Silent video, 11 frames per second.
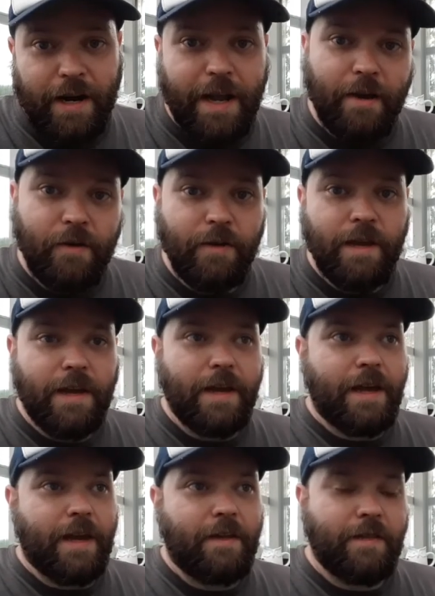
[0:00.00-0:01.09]
now,
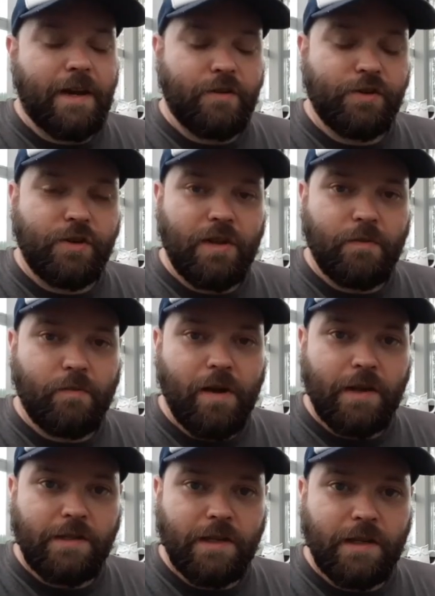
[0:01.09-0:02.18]
and then I'll show you the
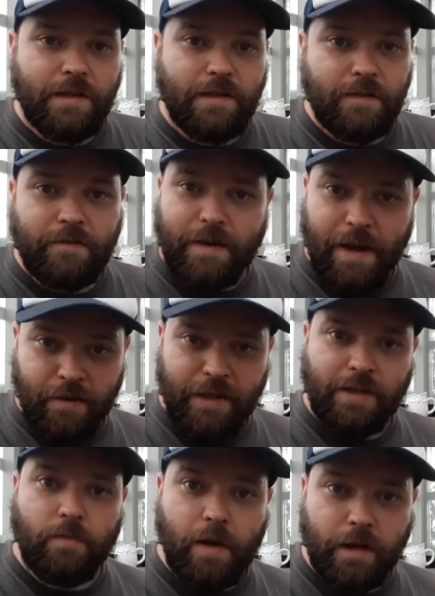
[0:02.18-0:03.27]
process of how to
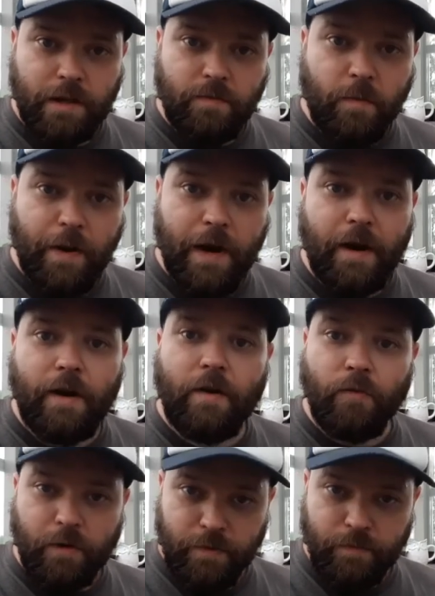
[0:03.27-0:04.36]
get the buckets prepared,
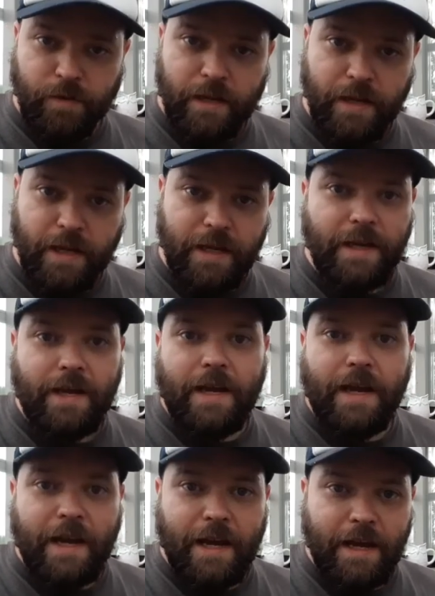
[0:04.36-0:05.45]
what to put in it,
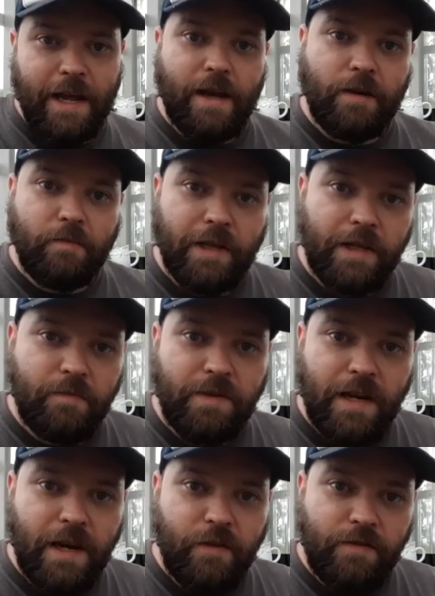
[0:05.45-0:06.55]
and how to plant the
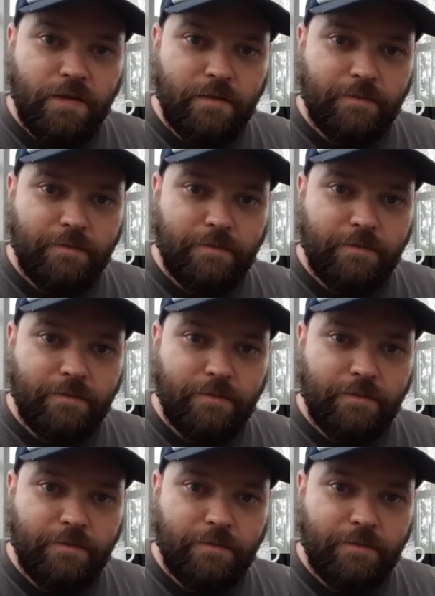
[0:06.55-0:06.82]
potatoes.